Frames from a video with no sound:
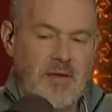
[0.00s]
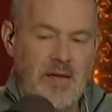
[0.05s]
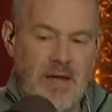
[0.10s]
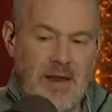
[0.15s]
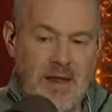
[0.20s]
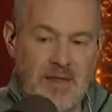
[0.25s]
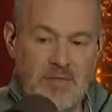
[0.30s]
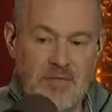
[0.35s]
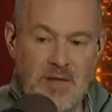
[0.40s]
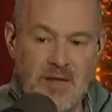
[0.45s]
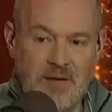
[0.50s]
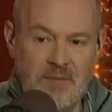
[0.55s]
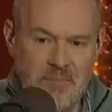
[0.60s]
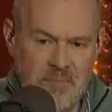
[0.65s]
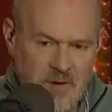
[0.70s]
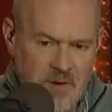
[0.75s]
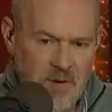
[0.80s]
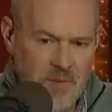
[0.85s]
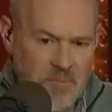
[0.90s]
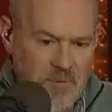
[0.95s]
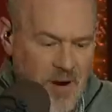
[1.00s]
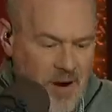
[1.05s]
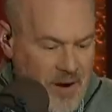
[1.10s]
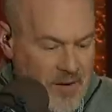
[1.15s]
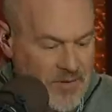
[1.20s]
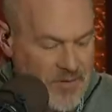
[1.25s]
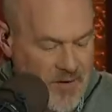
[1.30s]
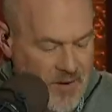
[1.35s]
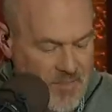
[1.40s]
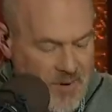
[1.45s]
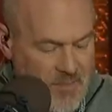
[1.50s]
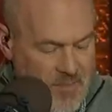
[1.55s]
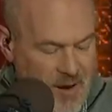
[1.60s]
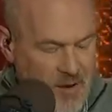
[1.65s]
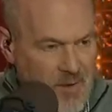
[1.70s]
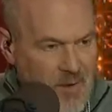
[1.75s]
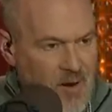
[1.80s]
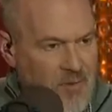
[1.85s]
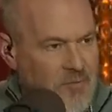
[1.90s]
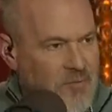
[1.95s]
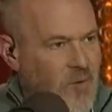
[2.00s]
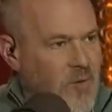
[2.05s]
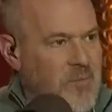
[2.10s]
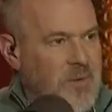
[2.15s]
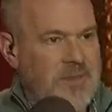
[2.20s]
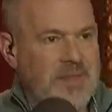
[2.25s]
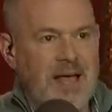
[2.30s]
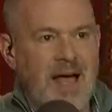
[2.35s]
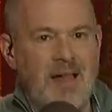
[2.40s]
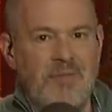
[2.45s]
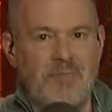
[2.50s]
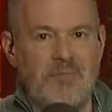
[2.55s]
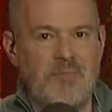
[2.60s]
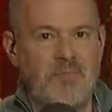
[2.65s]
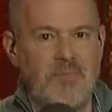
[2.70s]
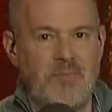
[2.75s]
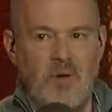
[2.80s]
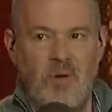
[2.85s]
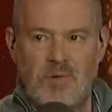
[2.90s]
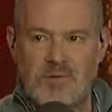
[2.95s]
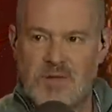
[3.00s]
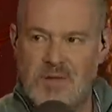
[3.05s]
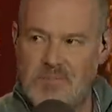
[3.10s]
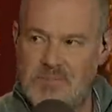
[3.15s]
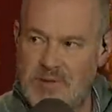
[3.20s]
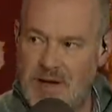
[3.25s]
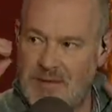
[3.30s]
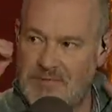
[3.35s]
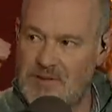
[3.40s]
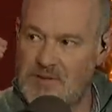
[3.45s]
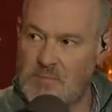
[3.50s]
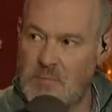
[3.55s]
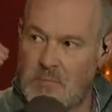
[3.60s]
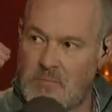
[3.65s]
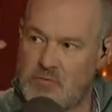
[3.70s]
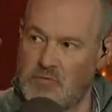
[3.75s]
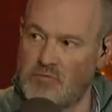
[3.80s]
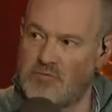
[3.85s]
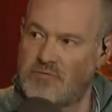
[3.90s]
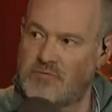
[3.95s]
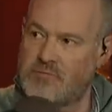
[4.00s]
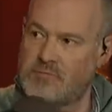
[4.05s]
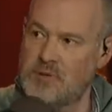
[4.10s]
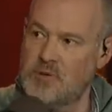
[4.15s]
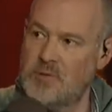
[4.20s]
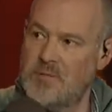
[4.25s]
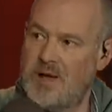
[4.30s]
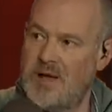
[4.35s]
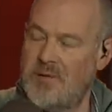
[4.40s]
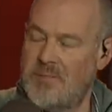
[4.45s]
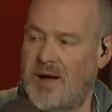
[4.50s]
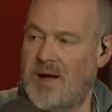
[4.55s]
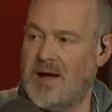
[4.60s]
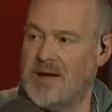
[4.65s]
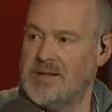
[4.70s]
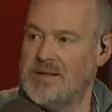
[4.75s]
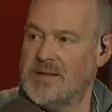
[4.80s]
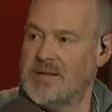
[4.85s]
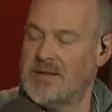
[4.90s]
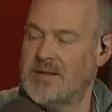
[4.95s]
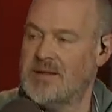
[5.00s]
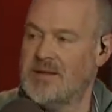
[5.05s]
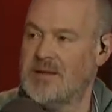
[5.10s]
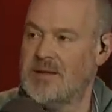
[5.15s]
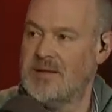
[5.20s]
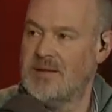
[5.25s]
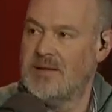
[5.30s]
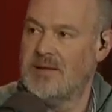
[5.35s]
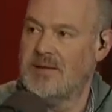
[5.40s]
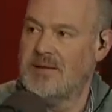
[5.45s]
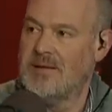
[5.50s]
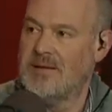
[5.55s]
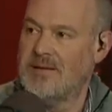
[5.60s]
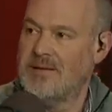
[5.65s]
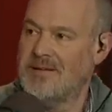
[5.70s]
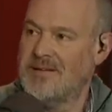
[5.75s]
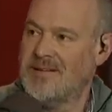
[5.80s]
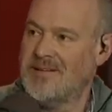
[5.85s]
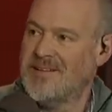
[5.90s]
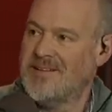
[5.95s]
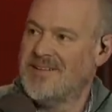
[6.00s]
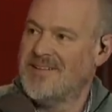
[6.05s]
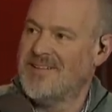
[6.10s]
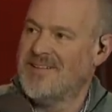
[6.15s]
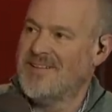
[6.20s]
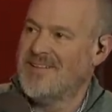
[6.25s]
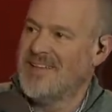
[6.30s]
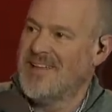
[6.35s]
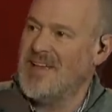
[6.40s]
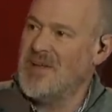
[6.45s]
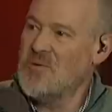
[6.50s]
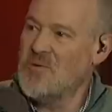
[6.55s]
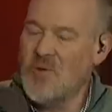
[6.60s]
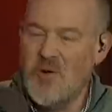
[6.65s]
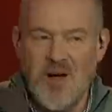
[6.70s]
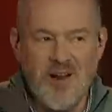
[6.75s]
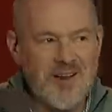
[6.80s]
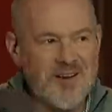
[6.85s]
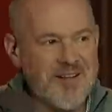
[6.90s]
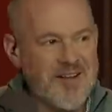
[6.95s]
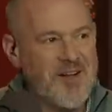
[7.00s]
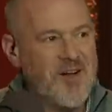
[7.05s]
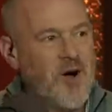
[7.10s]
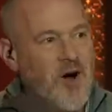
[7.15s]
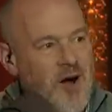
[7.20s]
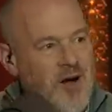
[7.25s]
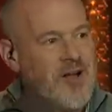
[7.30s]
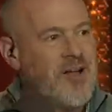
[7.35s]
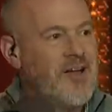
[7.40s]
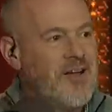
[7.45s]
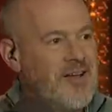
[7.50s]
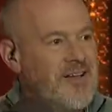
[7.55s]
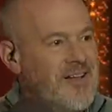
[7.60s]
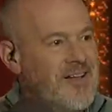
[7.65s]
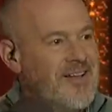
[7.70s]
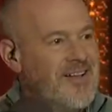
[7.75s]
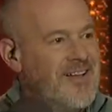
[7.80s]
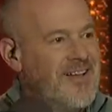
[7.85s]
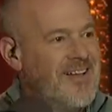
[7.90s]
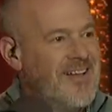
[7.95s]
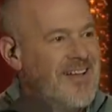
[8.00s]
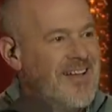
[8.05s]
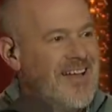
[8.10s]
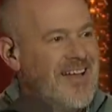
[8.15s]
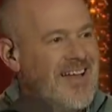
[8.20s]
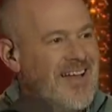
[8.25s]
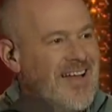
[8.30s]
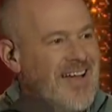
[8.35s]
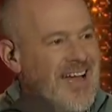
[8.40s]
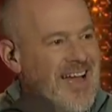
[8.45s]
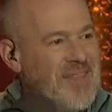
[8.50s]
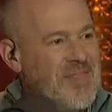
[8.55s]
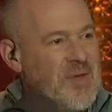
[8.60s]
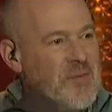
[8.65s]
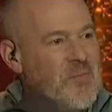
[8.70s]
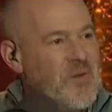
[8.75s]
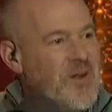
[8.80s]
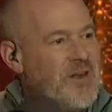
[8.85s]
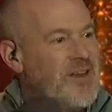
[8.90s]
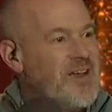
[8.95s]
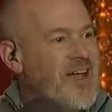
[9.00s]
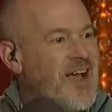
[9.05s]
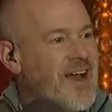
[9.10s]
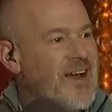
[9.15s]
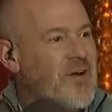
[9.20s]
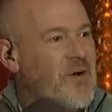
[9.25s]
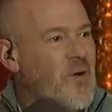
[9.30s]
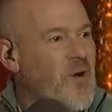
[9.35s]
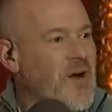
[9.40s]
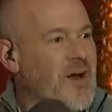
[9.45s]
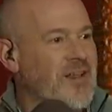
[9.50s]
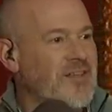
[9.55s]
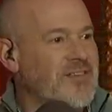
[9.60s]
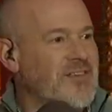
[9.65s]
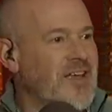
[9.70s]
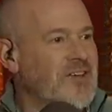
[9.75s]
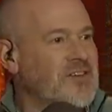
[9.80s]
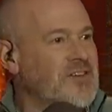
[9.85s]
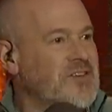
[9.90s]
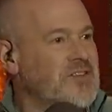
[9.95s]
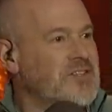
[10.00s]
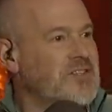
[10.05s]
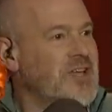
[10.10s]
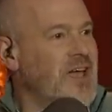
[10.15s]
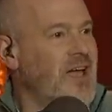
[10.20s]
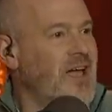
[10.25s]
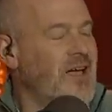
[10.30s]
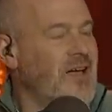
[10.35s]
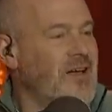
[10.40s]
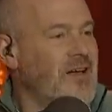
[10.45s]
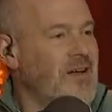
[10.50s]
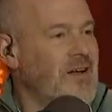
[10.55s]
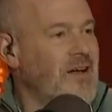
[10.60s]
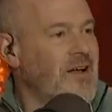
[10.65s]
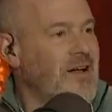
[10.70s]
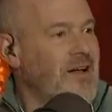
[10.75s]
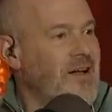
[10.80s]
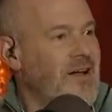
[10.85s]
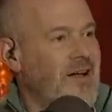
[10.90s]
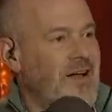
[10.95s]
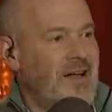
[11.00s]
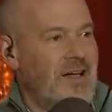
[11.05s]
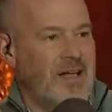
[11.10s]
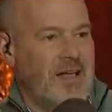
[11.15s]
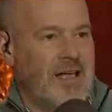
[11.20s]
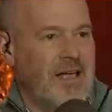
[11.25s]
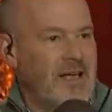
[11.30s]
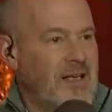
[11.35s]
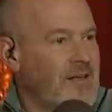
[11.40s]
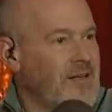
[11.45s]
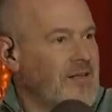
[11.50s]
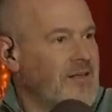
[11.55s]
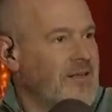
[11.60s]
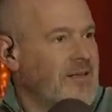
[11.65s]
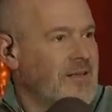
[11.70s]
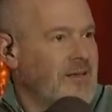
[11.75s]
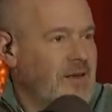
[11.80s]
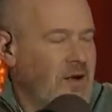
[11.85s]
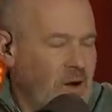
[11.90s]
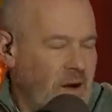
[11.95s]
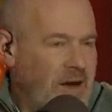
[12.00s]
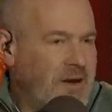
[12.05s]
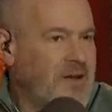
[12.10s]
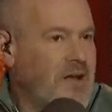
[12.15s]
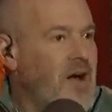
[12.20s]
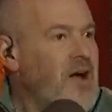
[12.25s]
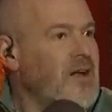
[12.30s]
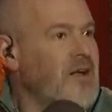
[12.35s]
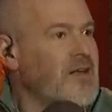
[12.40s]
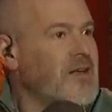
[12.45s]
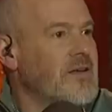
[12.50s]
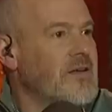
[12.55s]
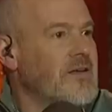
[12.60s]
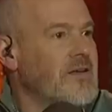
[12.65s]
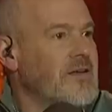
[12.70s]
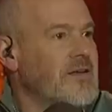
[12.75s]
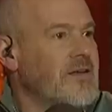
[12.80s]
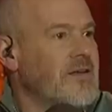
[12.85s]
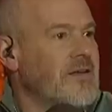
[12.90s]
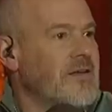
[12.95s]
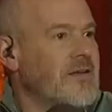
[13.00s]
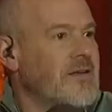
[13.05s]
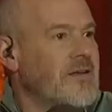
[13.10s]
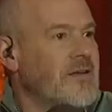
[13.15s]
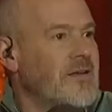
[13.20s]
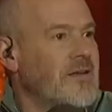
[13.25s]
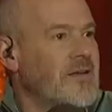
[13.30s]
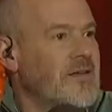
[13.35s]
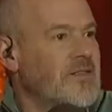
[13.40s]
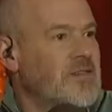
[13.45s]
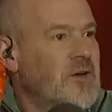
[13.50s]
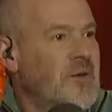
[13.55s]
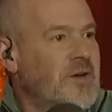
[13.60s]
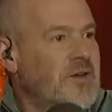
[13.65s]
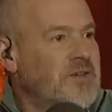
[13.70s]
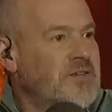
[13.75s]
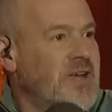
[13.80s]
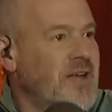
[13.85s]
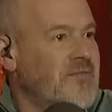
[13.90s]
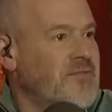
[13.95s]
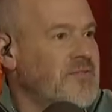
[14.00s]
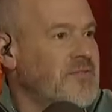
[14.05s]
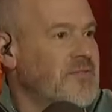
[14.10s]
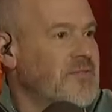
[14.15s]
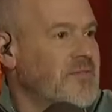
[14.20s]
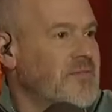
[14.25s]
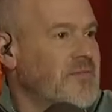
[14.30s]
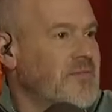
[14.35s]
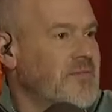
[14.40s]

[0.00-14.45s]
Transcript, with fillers: And I think, you know, Broncos are going to be better off for it. But that whole deep dive just poof, blew my mind. Yeah, he wanted wild. a cook. And then when you got an organization saying, go ahead and cook, too many chefs,